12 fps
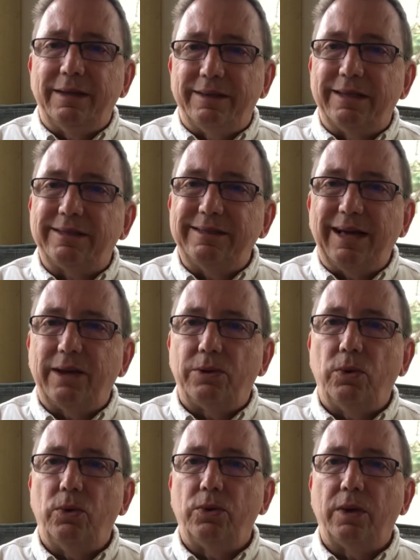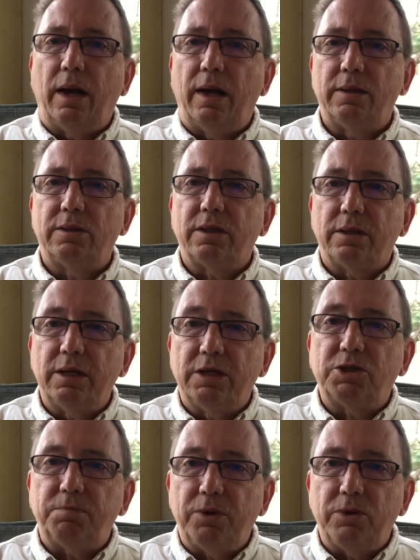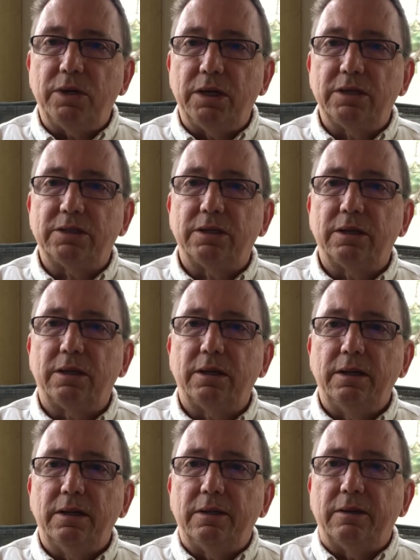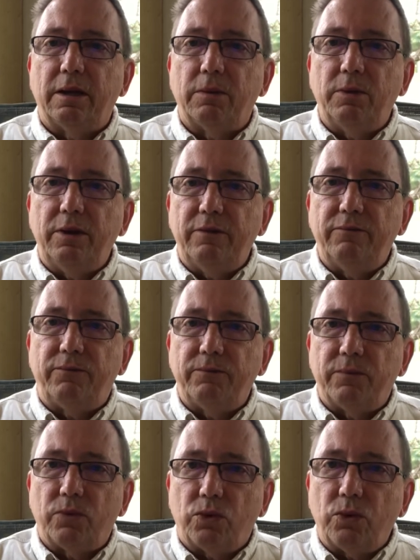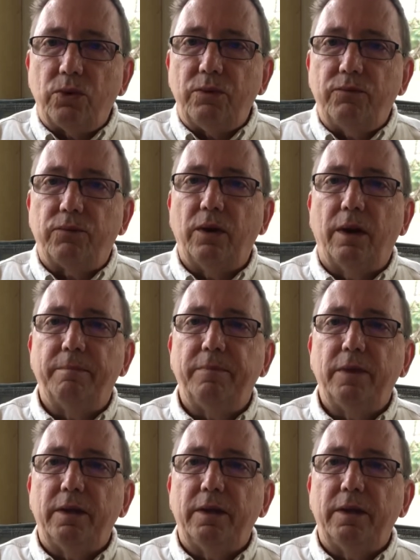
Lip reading: let's not hold on to the experience that we've learned from,